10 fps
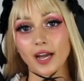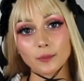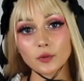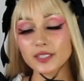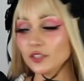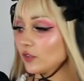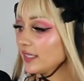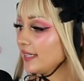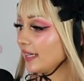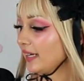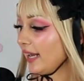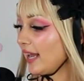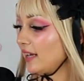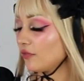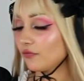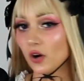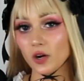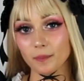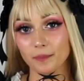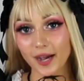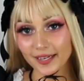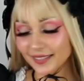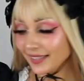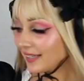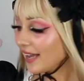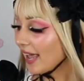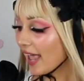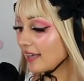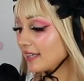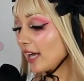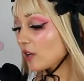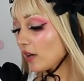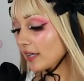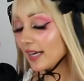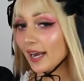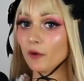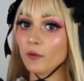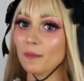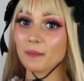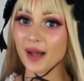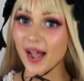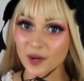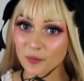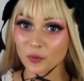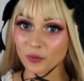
I bought this dress secondhand from Buyee and I got it at a remarkable